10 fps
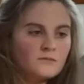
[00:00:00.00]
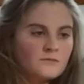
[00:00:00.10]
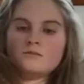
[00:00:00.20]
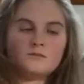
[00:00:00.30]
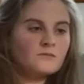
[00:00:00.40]

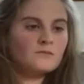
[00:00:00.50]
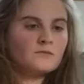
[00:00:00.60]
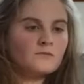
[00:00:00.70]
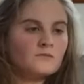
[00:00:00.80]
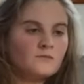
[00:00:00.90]

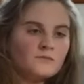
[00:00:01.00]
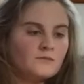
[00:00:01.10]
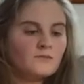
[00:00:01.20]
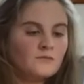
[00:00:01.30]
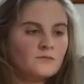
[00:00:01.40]

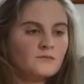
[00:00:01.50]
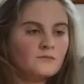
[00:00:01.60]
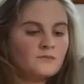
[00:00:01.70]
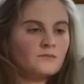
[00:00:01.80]
[no speech]